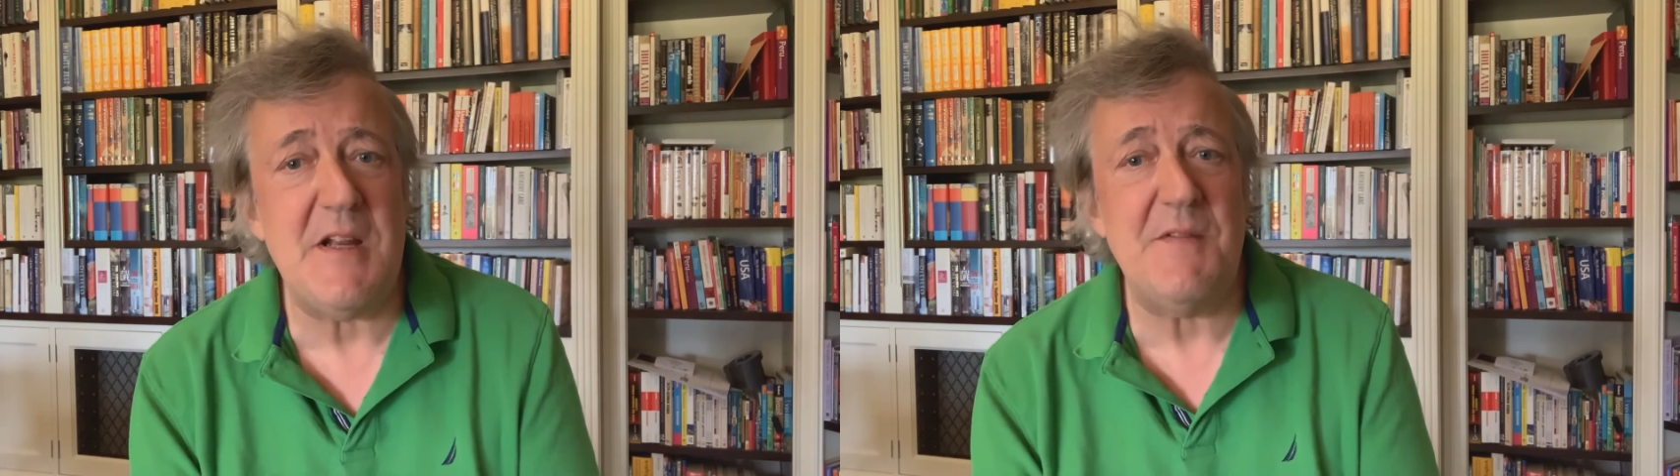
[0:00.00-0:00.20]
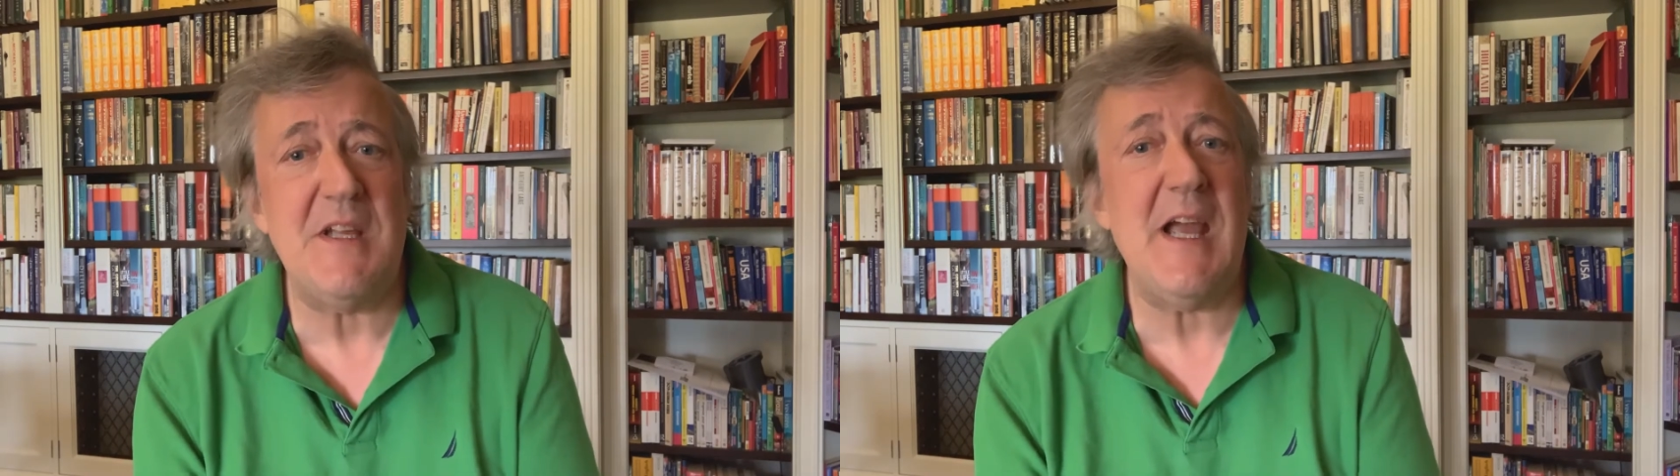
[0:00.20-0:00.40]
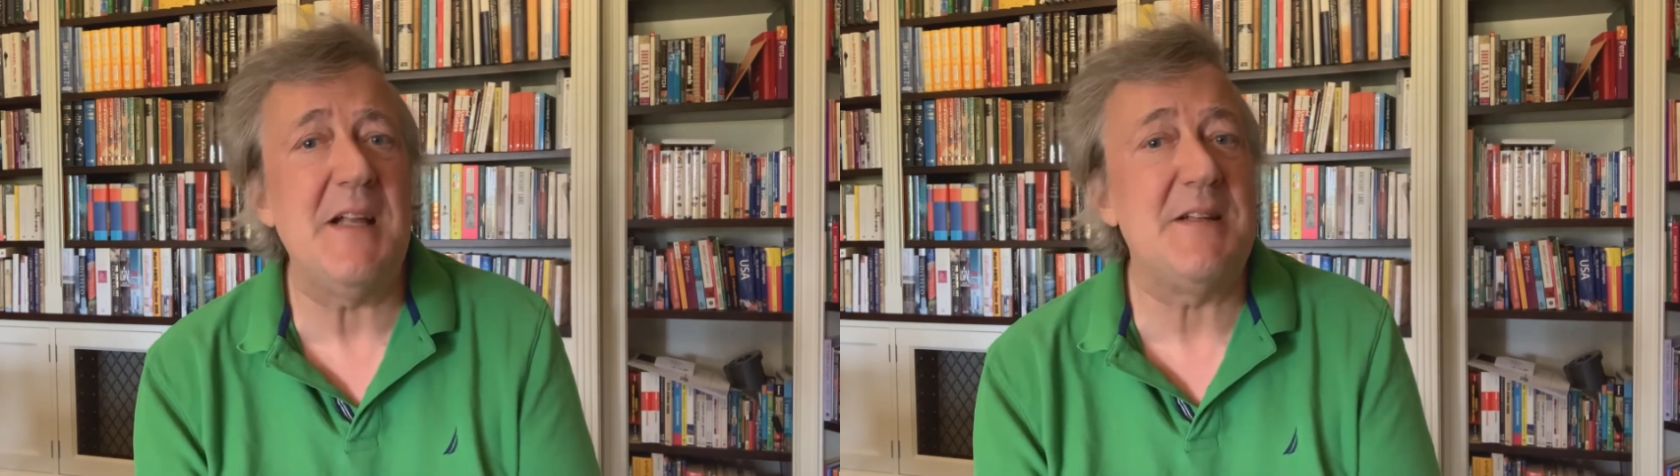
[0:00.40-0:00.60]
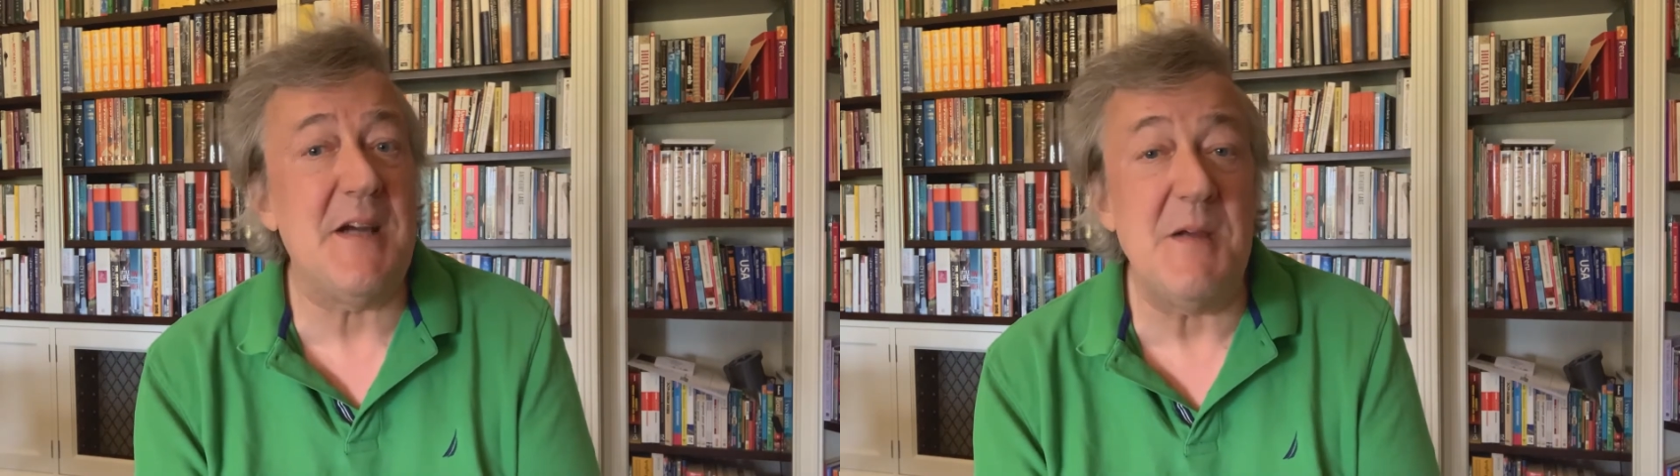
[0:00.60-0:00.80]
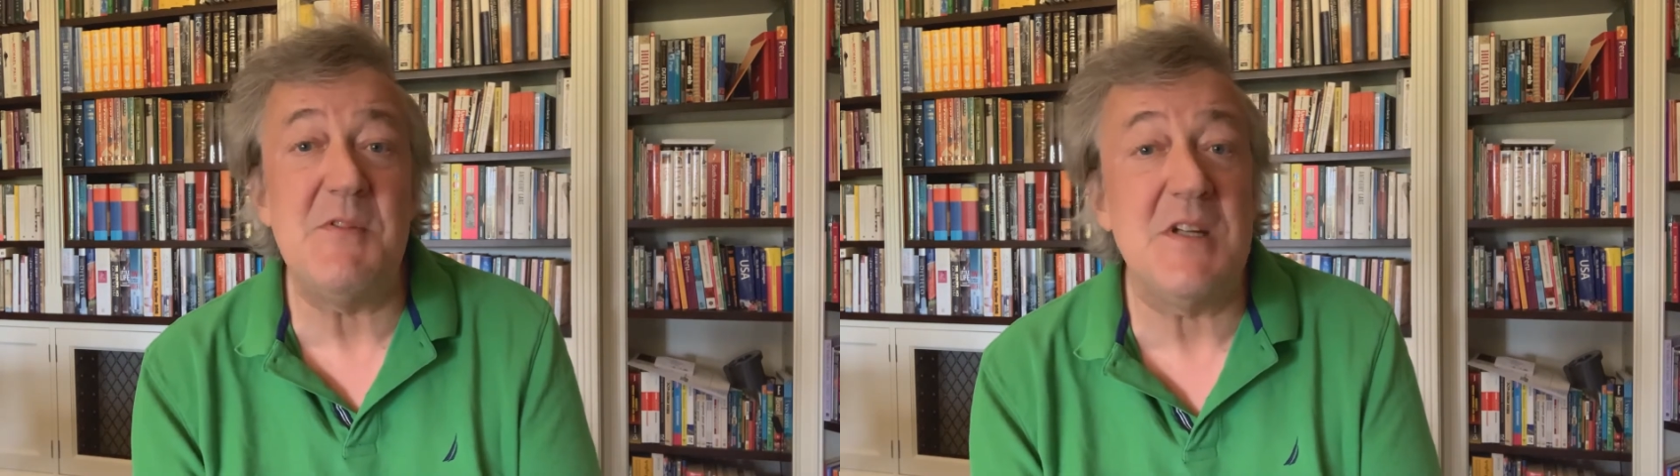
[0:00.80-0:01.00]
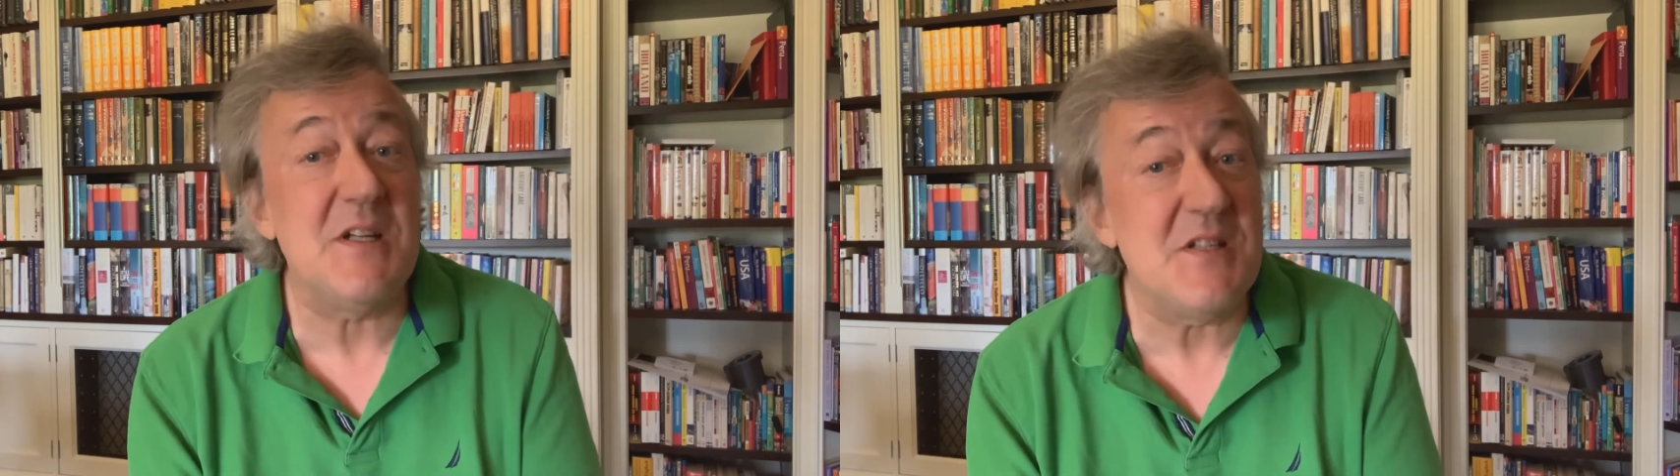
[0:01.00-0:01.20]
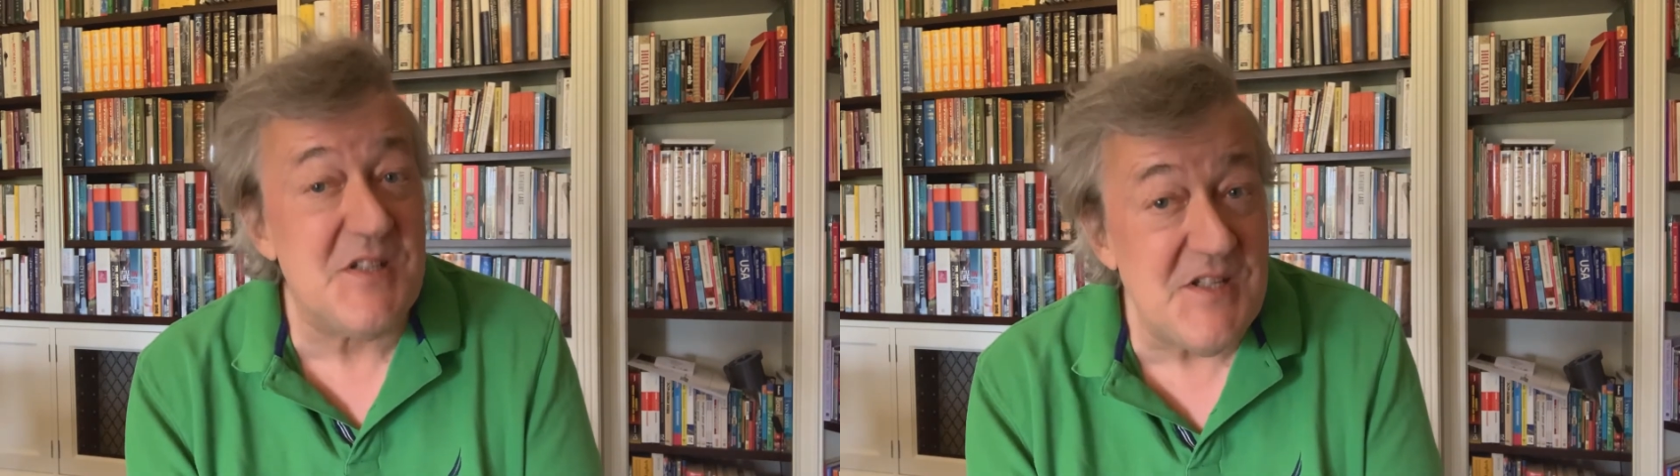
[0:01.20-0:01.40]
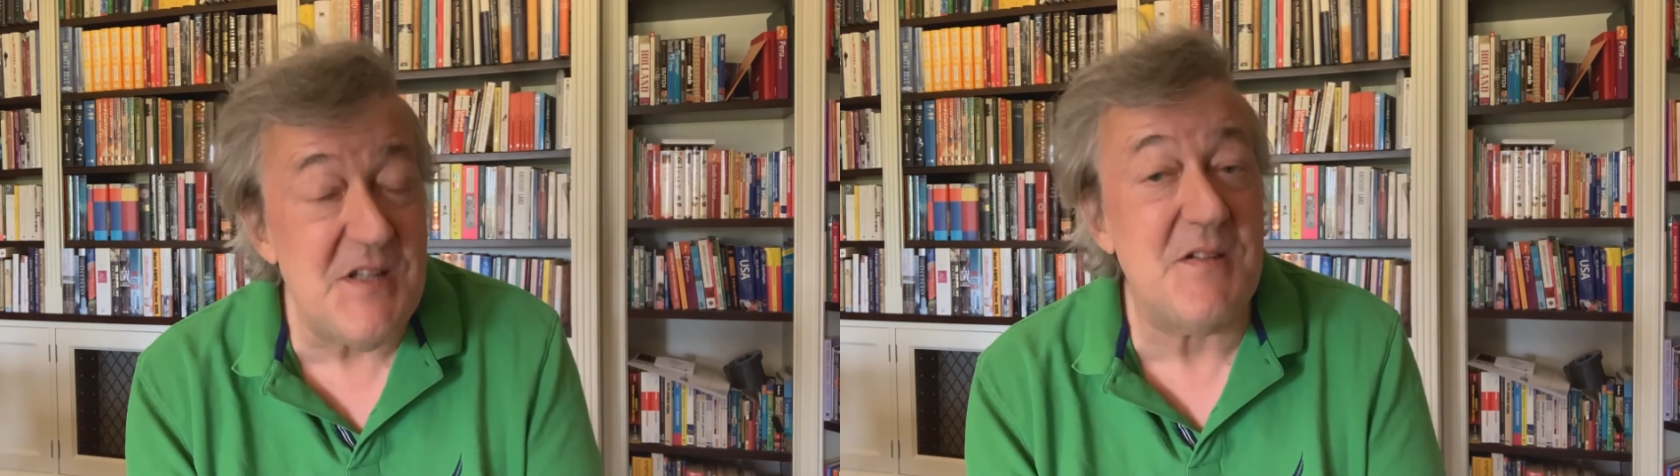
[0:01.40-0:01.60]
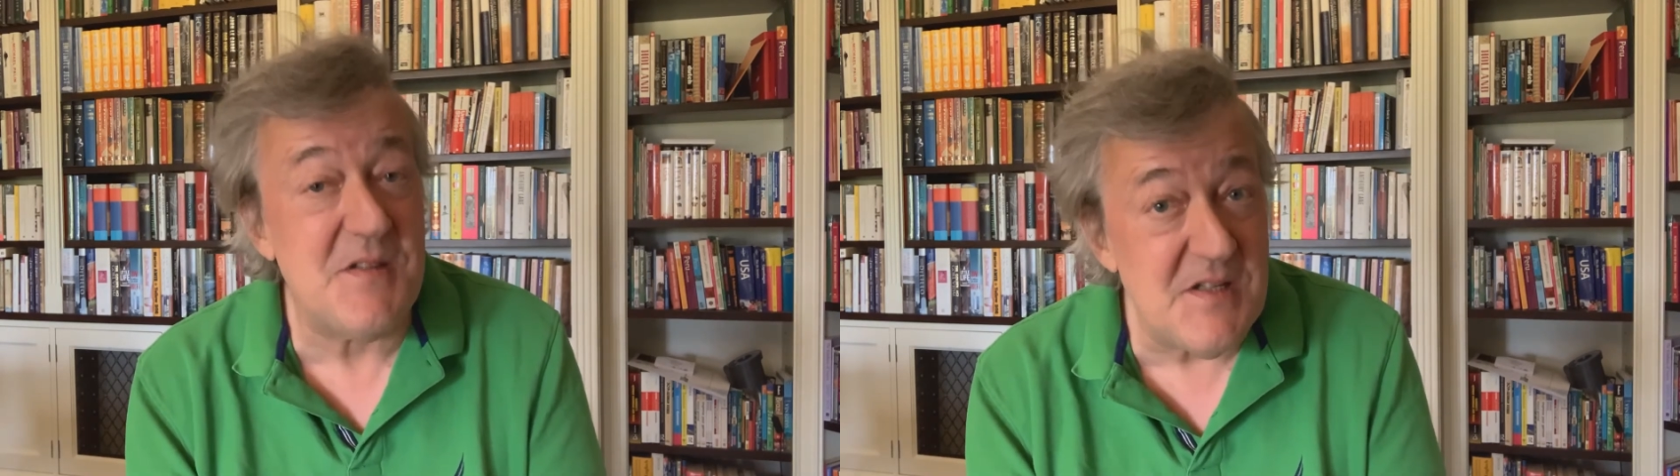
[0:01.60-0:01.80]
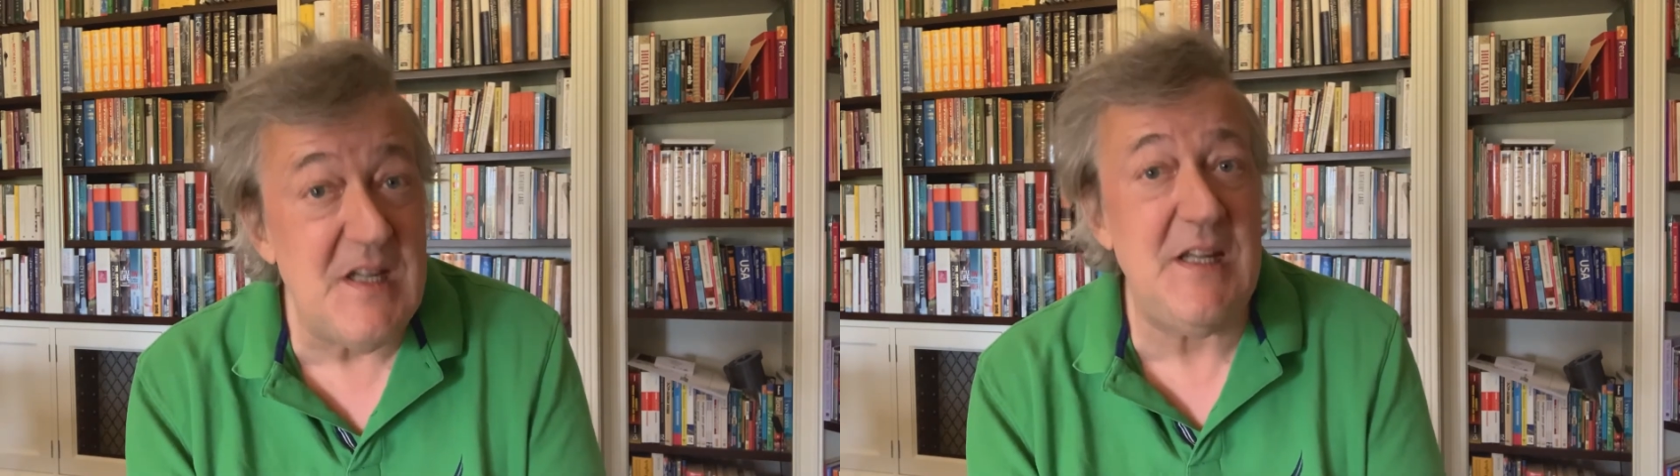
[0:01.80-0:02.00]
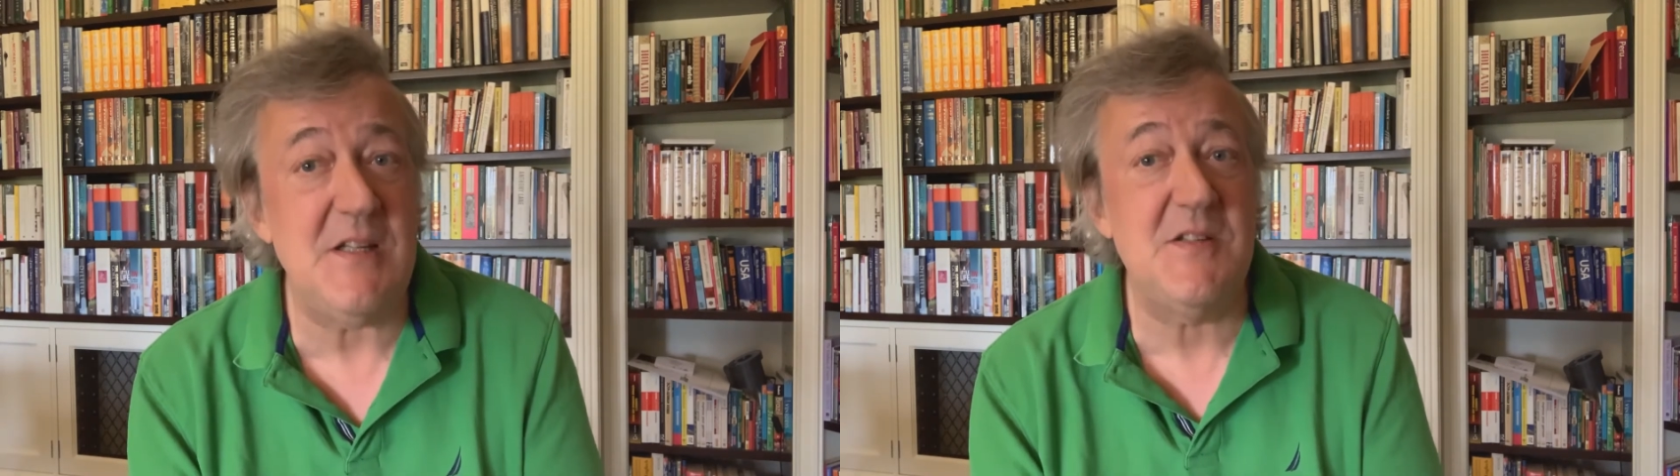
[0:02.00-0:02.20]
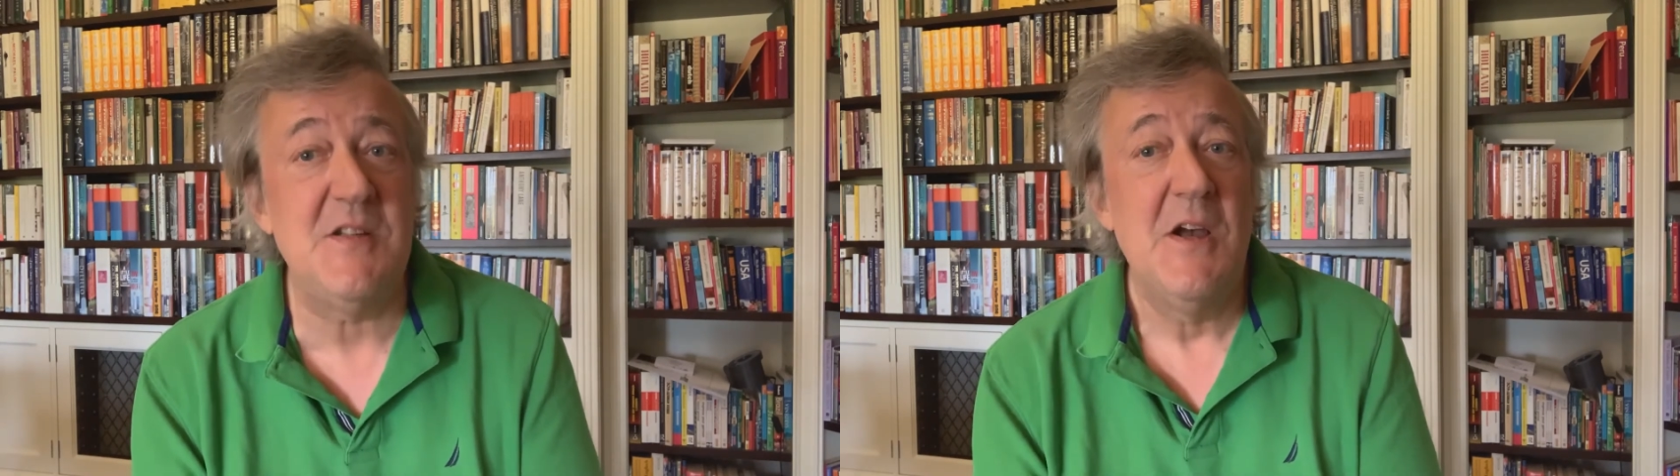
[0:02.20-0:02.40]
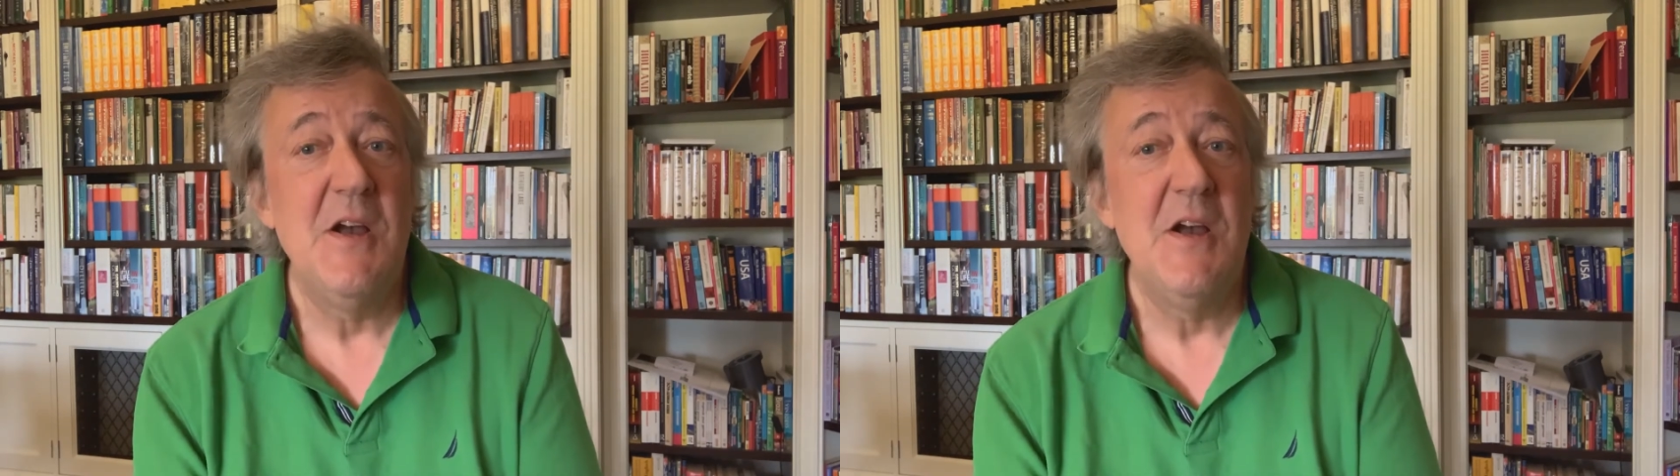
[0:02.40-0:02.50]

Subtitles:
having had time to consider the needs